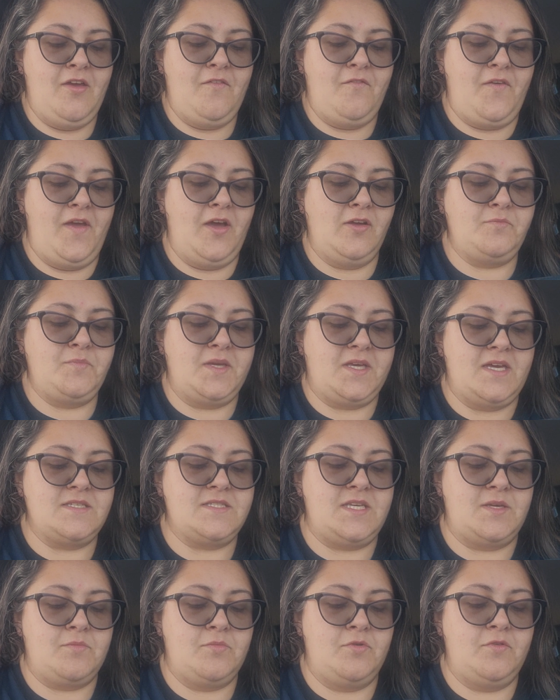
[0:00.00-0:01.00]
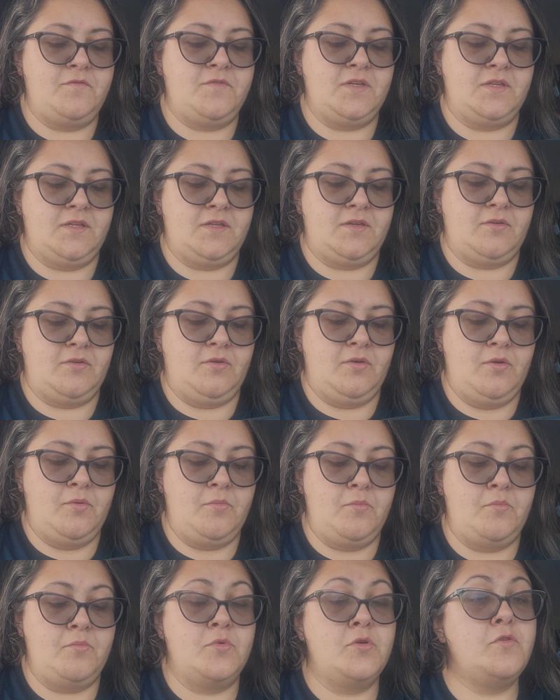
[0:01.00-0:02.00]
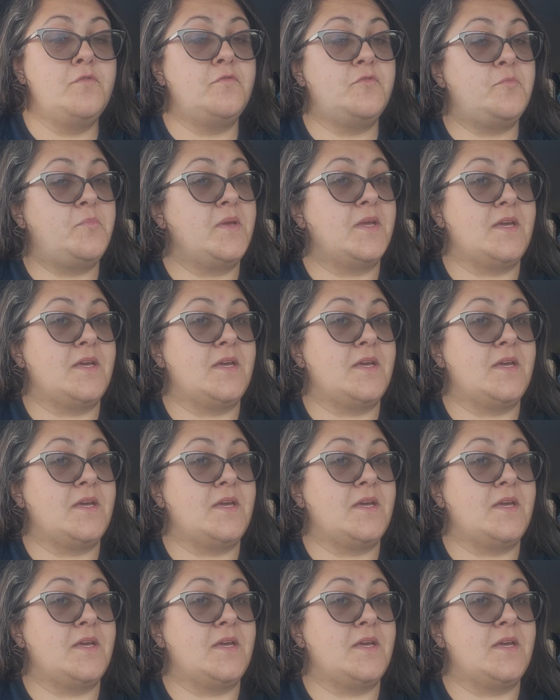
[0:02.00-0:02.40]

Failed because he moved a little, moved